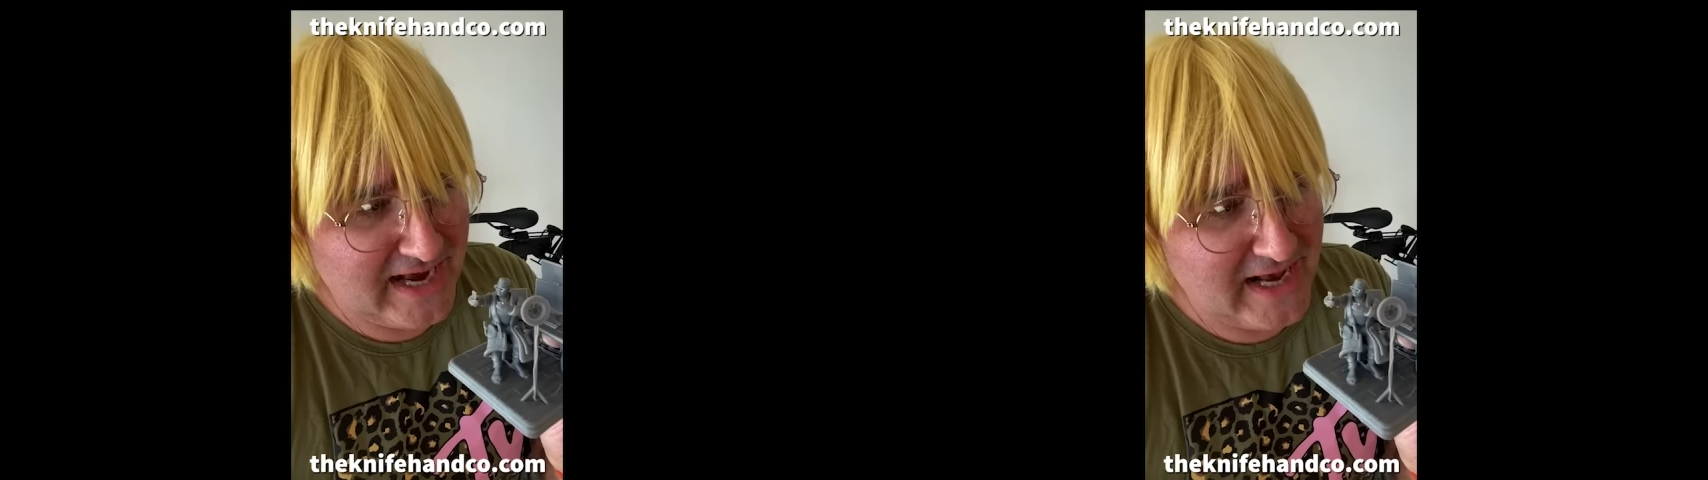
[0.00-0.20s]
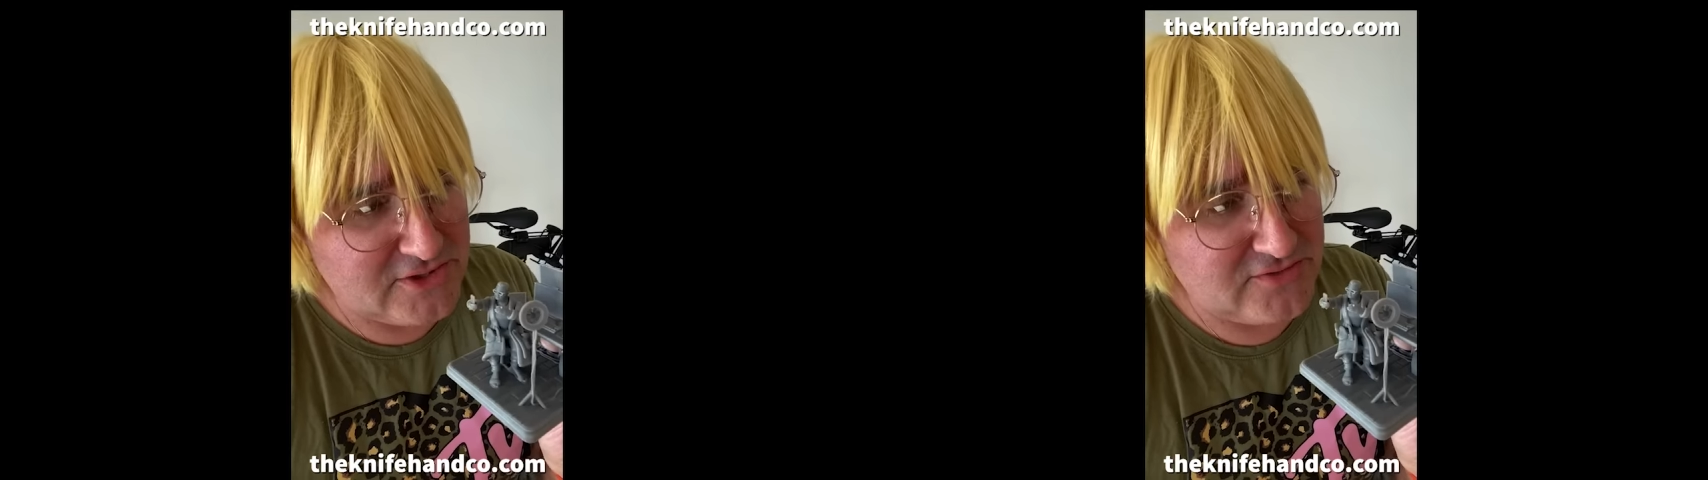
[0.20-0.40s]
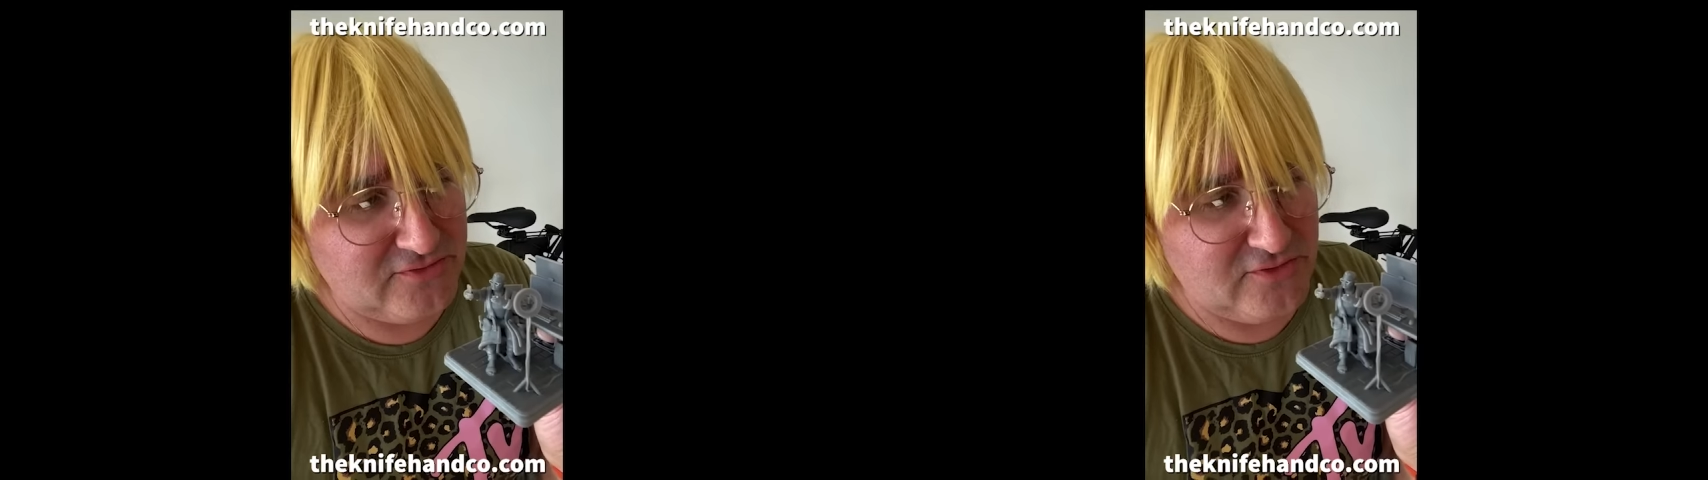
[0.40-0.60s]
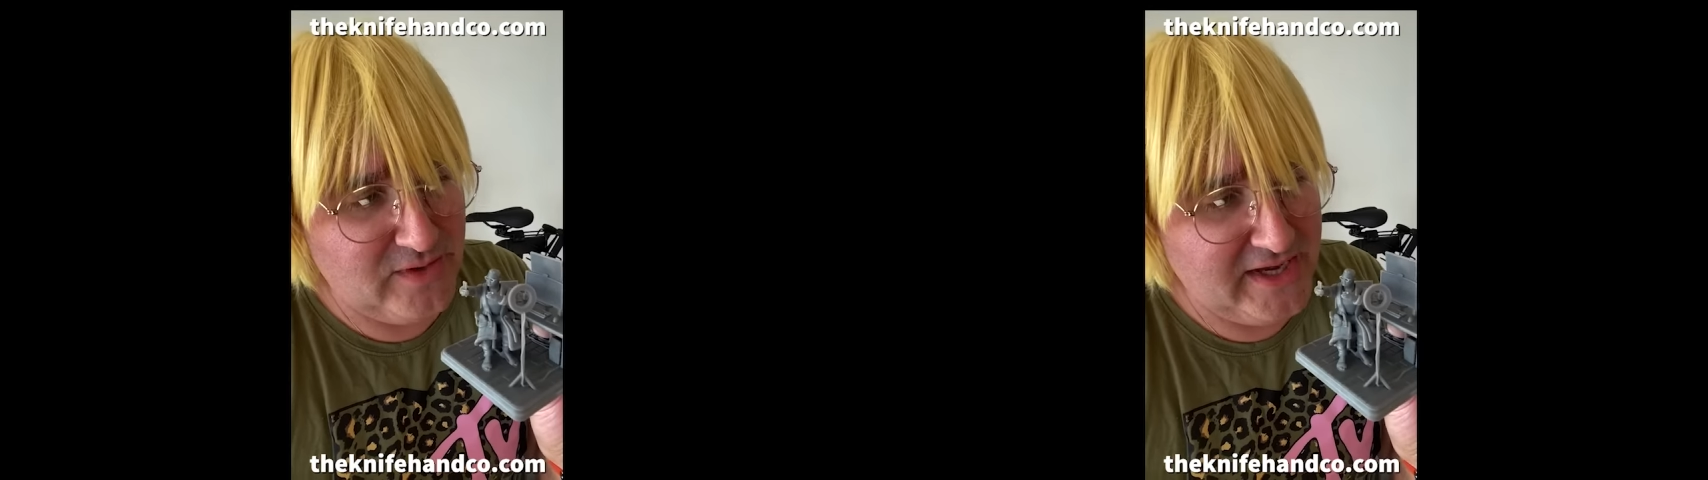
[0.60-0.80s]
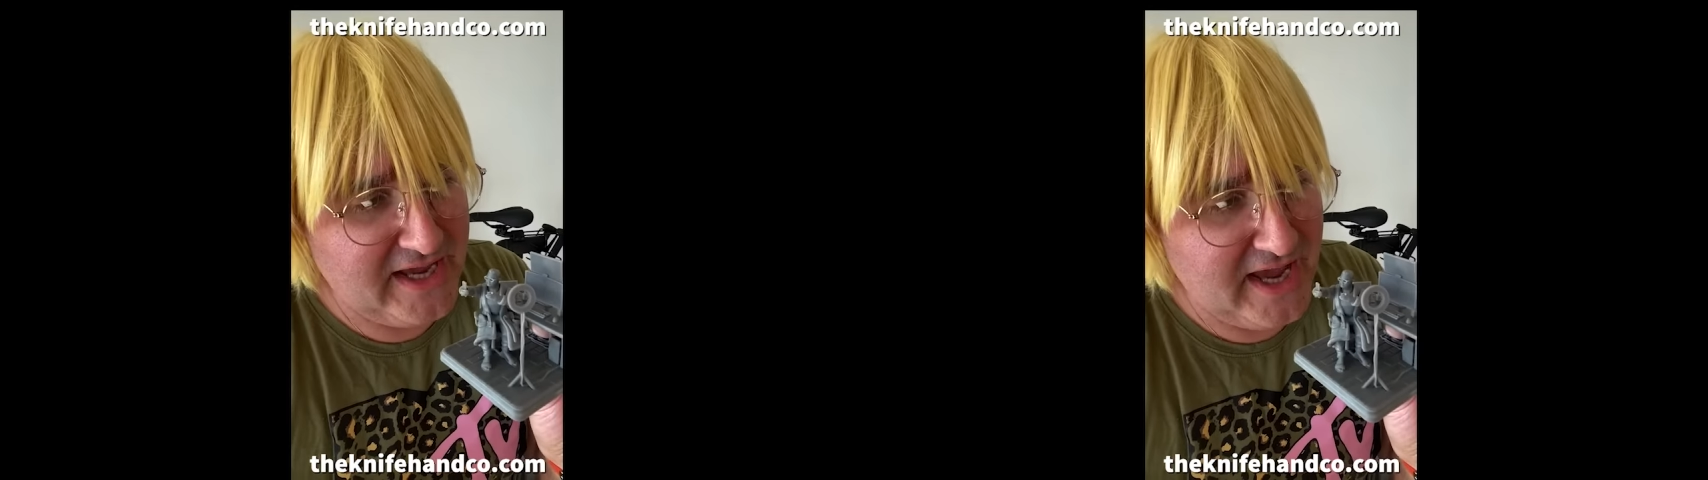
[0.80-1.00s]
house for the
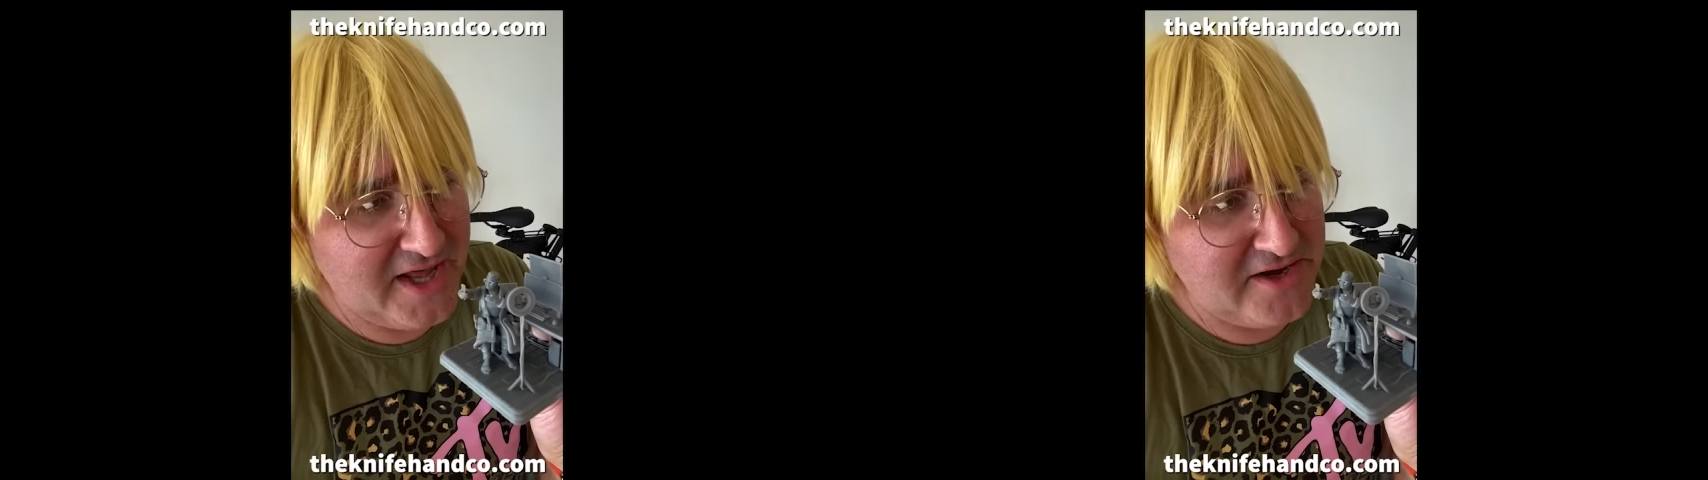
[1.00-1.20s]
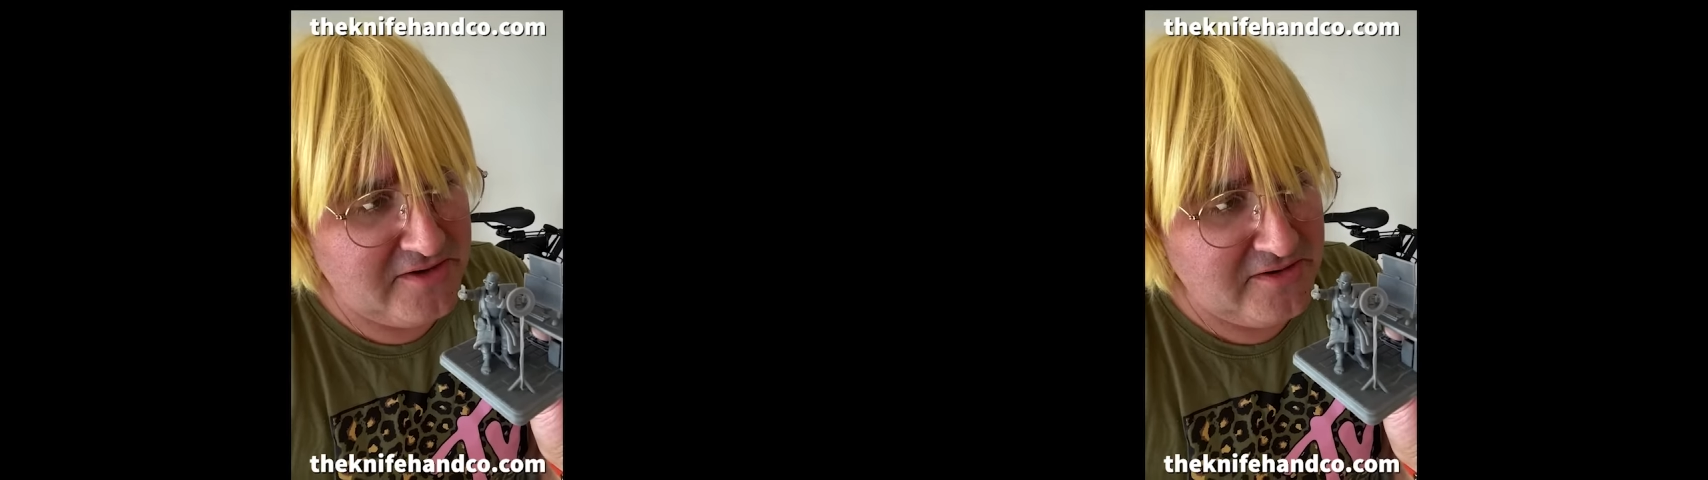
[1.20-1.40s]
weekend?